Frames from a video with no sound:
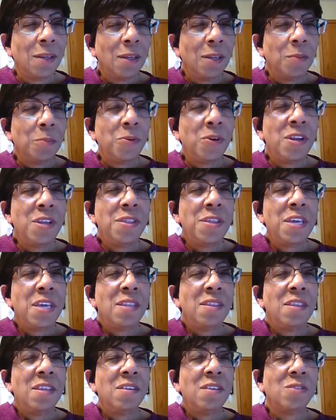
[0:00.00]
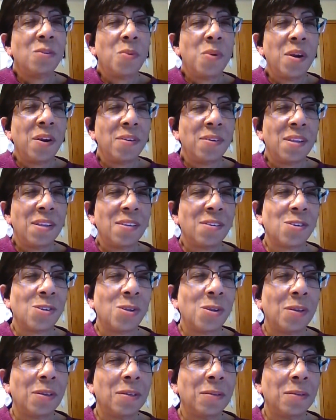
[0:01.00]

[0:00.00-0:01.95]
Breathe in this awareness,